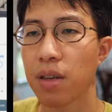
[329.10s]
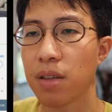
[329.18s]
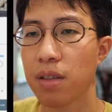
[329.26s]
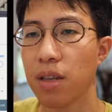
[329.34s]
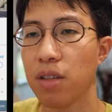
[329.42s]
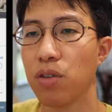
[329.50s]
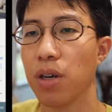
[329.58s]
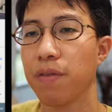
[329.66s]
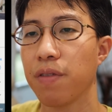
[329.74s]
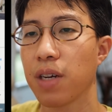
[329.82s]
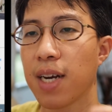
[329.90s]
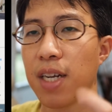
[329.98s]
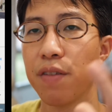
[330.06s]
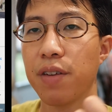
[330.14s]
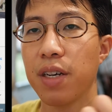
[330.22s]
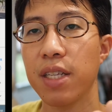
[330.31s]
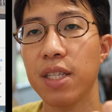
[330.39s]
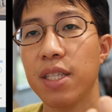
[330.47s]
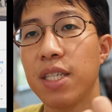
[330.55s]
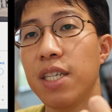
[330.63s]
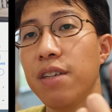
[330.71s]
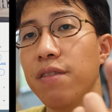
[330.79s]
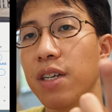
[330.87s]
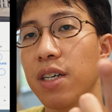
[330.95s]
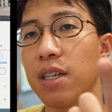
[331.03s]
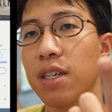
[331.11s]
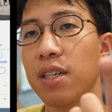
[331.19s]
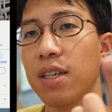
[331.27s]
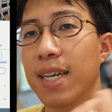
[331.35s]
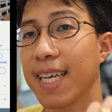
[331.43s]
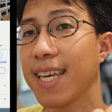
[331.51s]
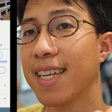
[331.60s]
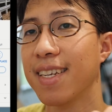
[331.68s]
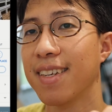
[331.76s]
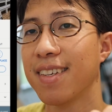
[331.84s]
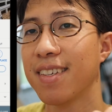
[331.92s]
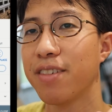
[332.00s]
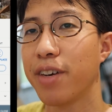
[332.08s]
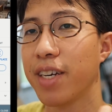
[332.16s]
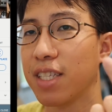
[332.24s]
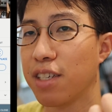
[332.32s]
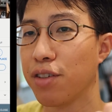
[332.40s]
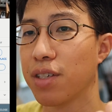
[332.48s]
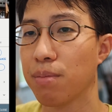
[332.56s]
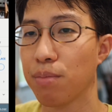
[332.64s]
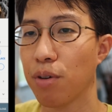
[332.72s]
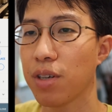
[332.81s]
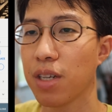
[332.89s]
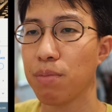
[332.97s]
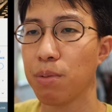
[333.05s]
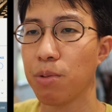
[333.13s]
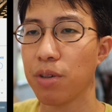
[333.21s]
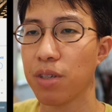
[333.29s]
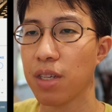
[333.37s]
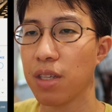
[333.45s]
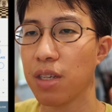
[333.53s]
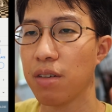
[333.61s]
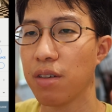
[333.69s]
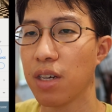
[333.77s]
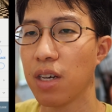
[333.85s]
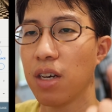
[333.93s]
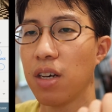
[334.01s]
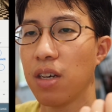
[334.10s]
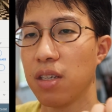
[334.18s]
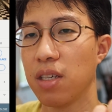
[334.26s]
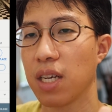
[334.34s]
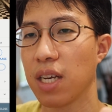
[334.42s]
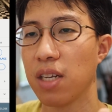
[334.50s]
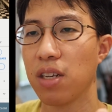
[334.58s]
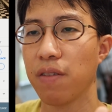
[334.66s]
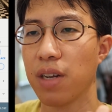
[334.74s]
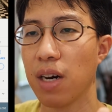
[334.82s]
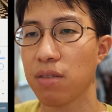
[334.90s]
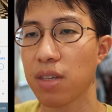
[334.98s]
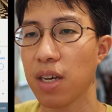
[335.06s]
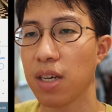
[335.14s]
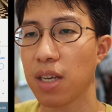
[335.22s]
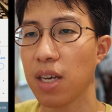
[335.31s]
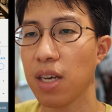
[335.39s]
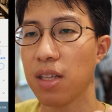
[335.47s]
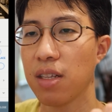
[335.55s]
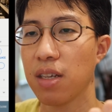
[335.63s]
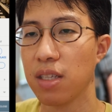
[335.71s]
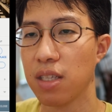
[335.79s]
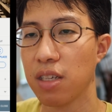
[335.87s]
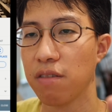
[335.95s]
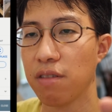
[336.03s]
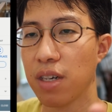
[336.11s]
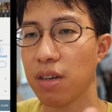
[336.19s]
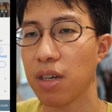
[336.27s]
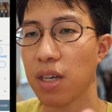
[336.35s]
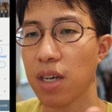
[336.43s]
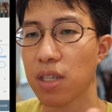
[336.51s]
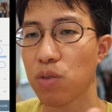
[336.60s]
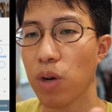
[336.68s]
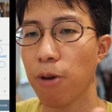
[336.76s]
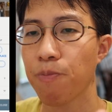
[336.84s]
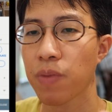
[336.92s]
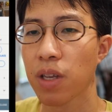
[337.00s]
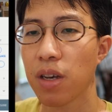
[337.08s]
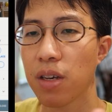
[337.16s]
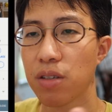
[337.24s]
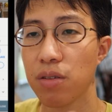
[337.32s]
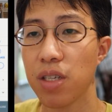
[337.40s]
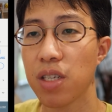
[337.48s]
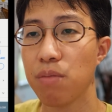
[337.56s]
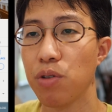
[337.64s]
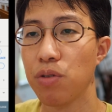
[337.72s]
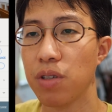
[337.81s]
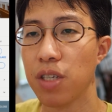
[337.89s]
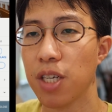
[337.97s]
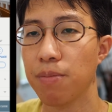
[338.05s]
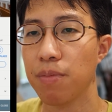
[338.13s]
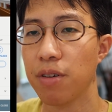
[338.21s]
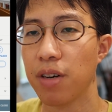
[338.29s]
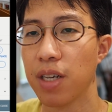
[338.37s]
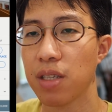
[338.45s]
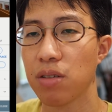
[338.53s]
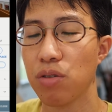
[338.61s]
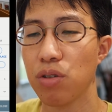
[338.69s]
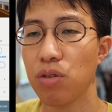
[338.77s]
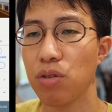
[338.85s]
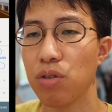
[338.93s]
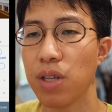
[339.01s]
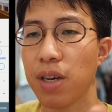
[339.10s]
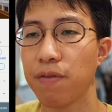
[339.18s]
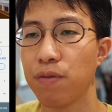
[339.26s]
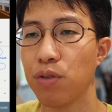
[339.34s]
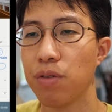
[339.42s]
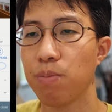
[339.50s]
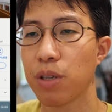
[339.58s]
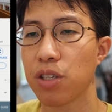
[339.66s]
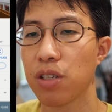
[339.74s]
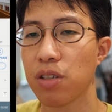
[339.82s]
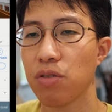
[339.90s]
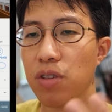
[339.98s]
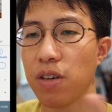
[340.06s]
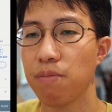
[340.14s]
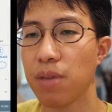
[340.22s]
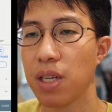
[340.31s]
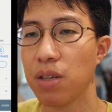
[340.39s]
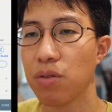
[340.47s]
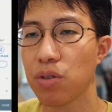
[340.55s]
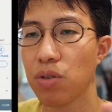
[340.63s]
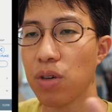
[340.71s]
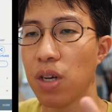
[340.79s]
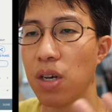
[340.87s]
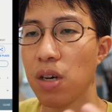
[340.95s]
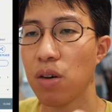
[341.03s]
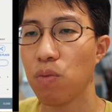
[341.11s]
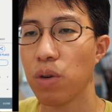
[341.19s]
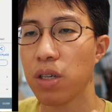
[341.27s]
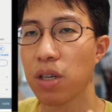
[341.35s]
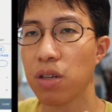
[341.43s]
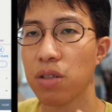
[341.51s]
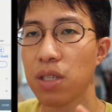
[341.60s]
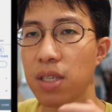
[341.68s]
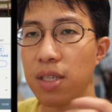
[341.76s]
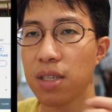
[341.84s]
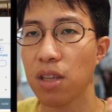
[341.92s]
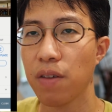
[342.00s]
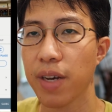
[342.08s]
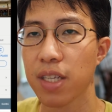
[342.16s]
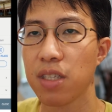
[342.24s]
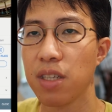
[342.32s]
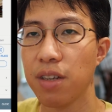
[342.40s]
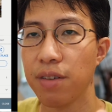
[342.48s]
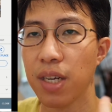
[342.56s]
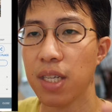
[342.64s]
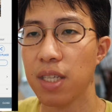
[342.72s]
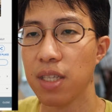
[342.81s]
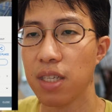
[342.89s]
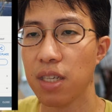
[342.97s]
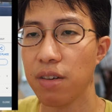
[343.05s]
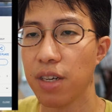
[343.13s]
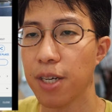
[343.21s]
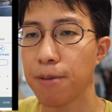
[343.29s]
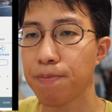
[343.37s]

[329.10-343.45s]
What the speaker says: Then you have a kind of an interior again, right? Interior is important. People want to see interior. Again, you have the outside again, and interior as well. So this is a museum, right? So you don't have food pictures, you don't have menu. So what you're gonna see is a lot of exterior and interior.